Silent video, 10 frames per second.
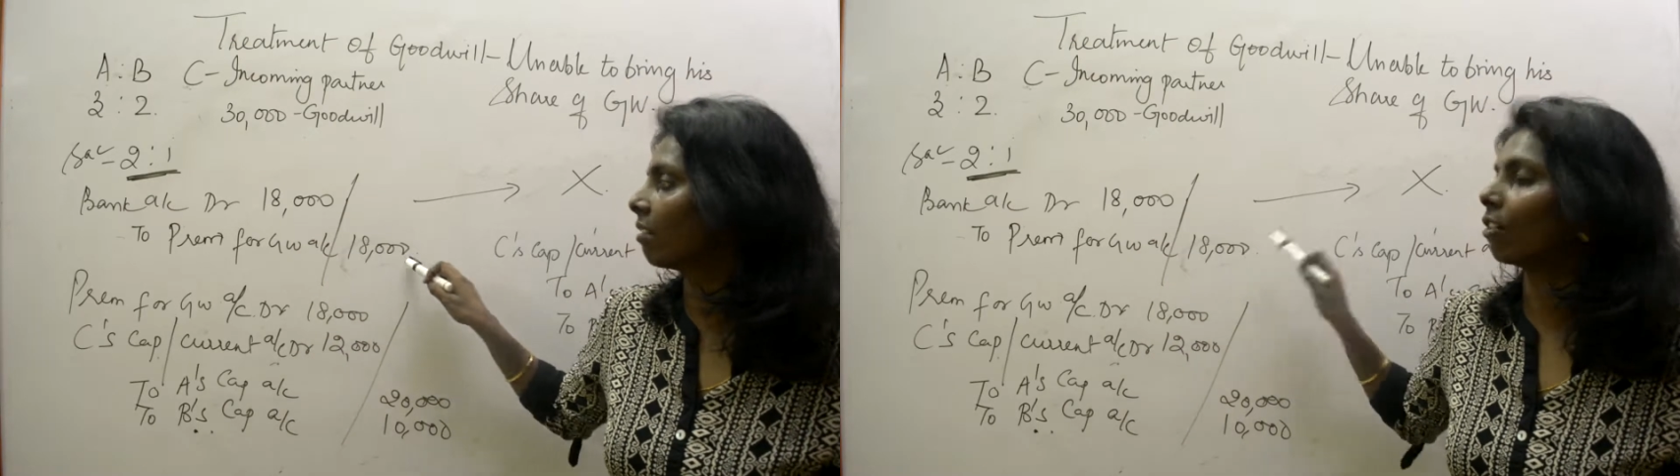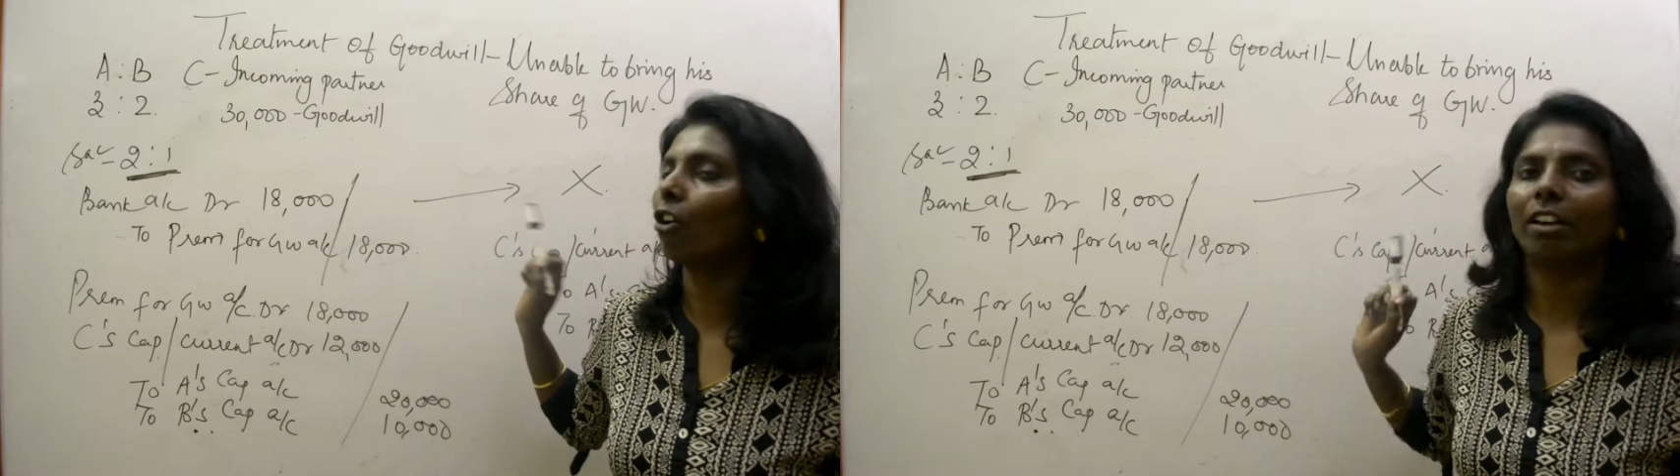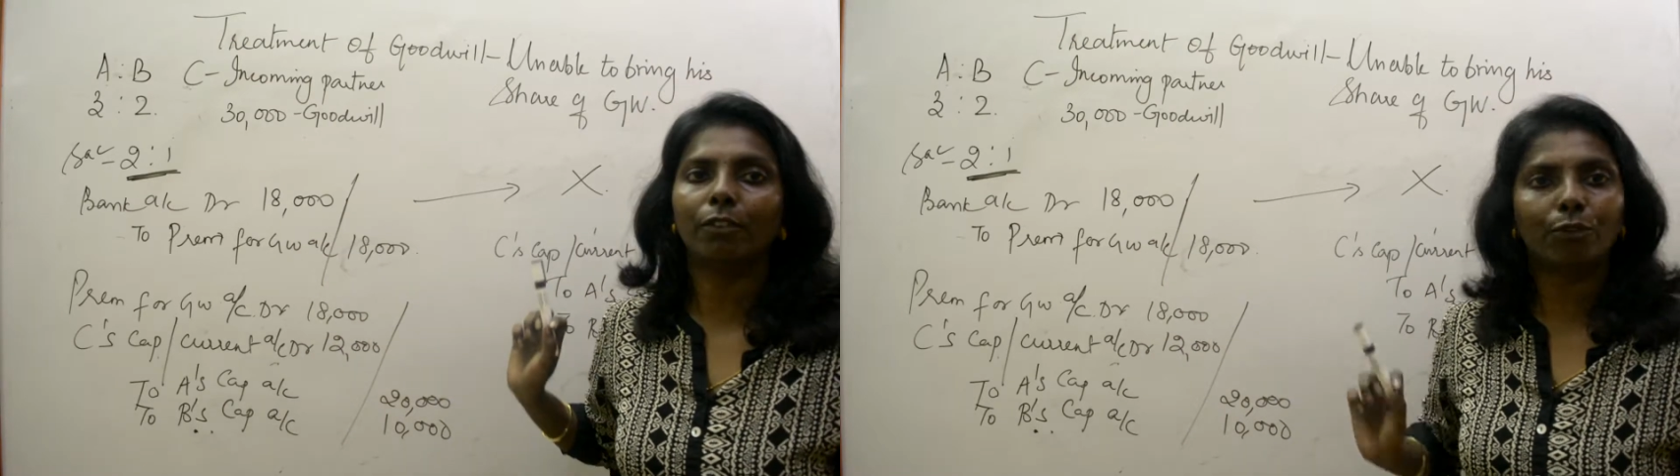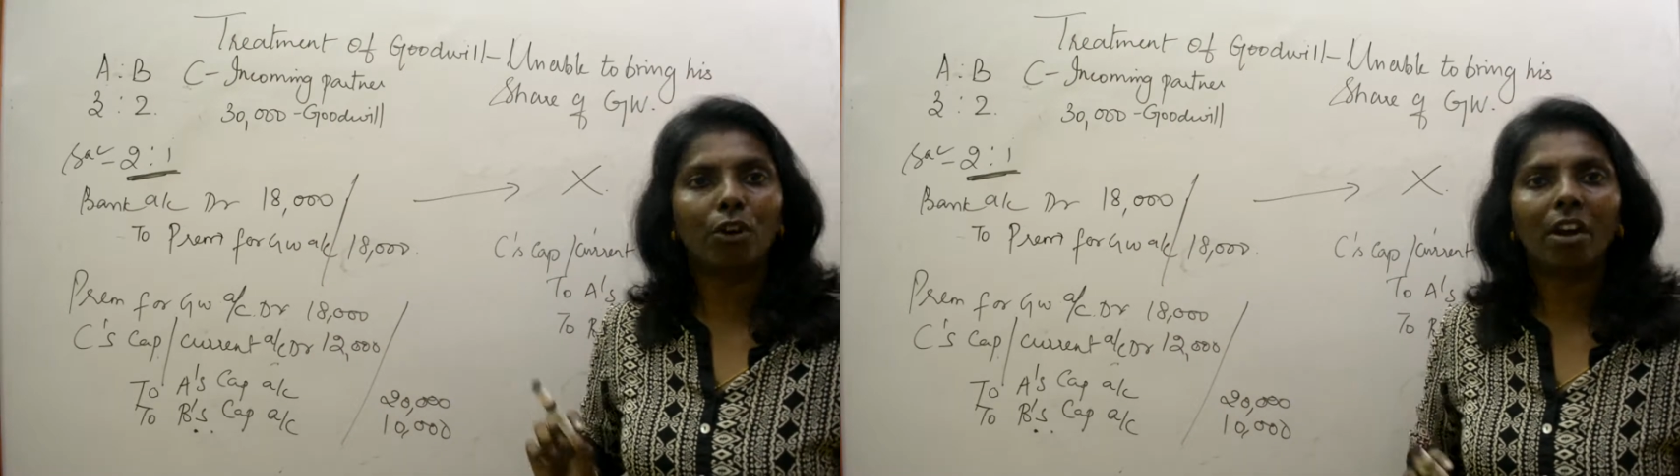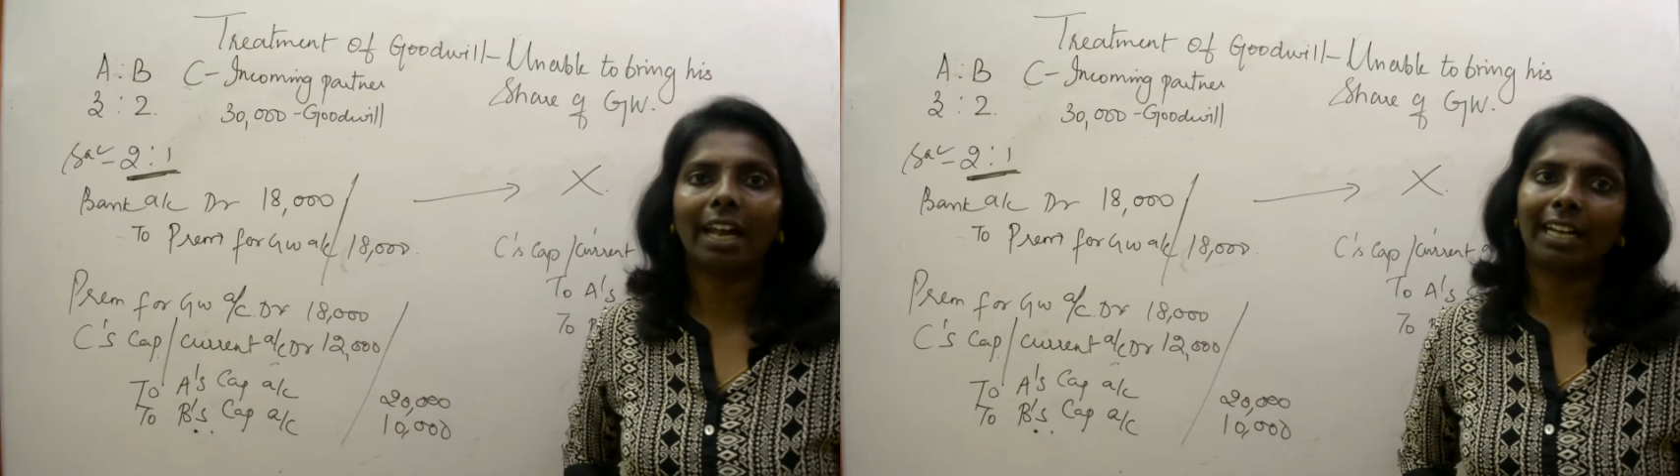recorded
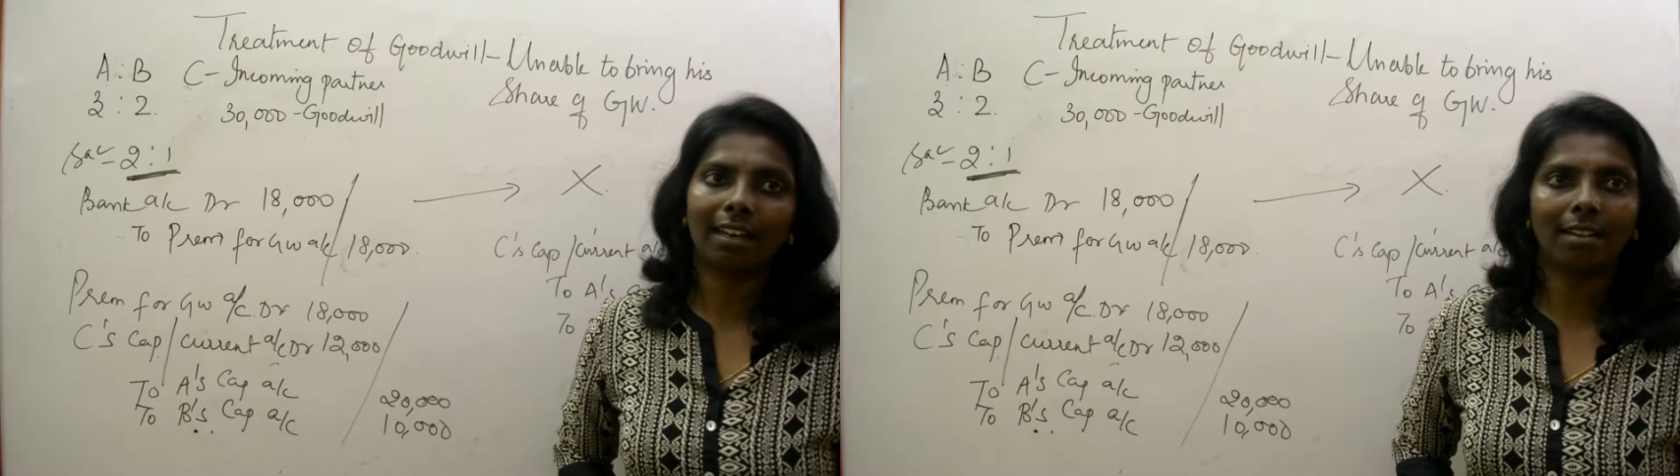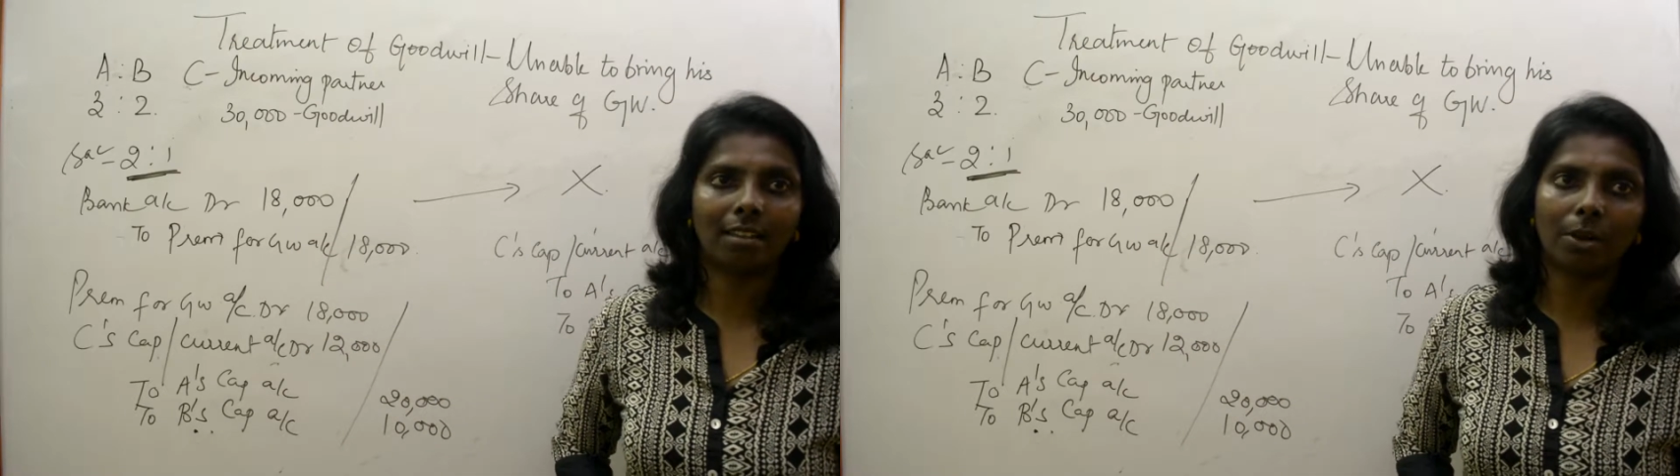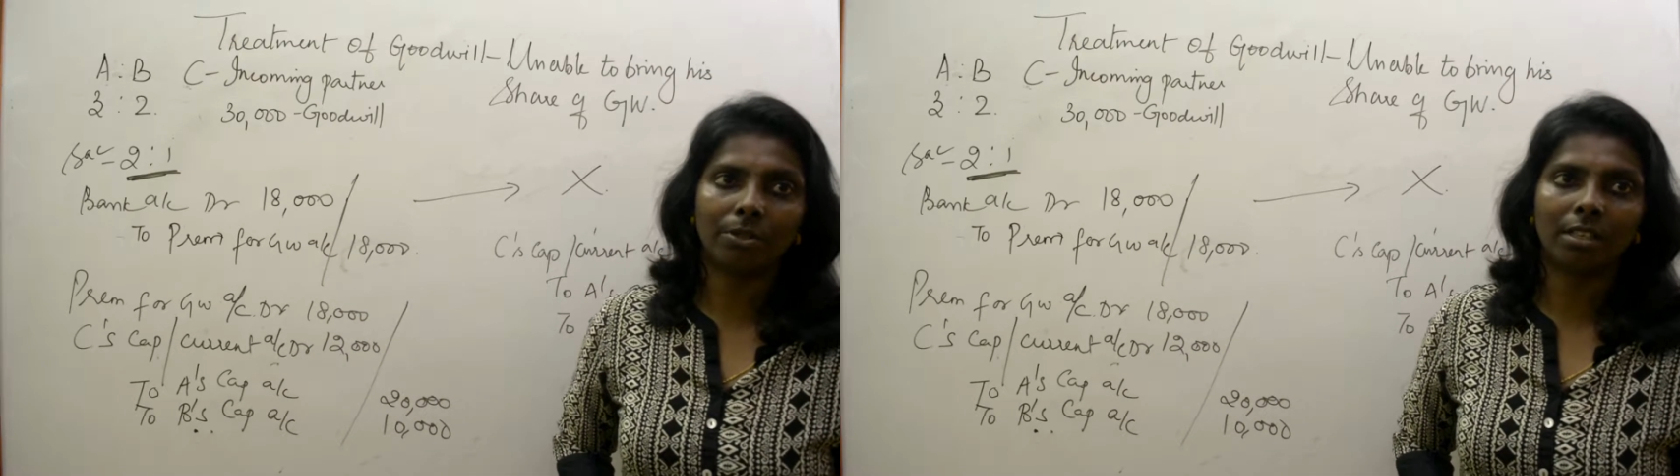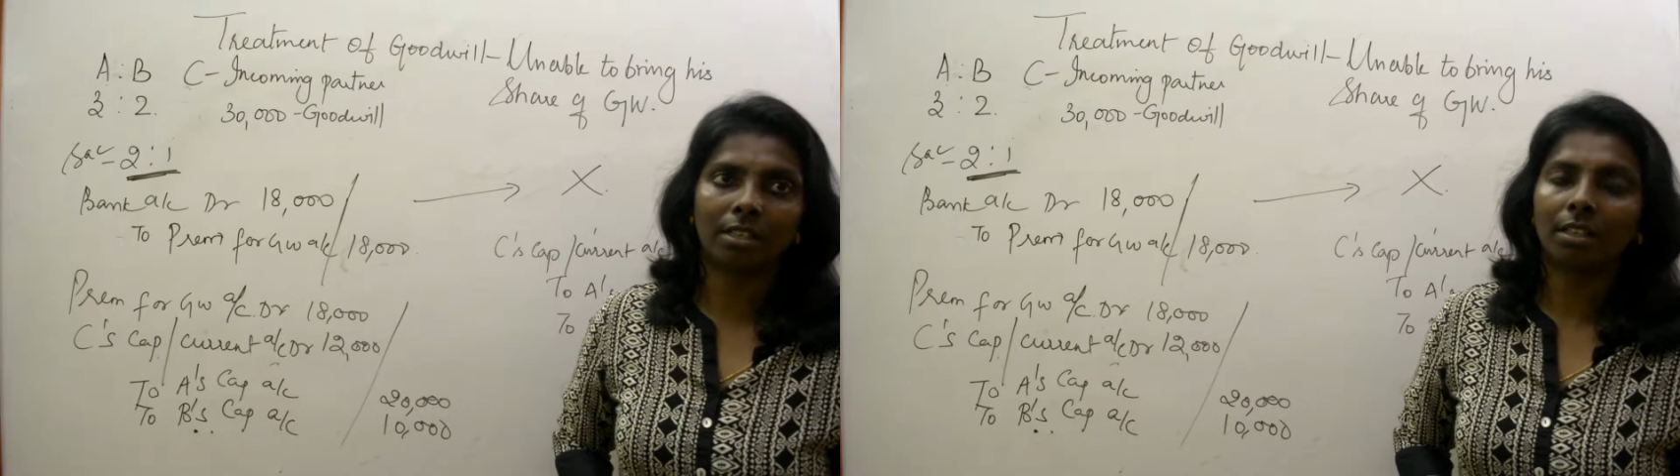for 18,000.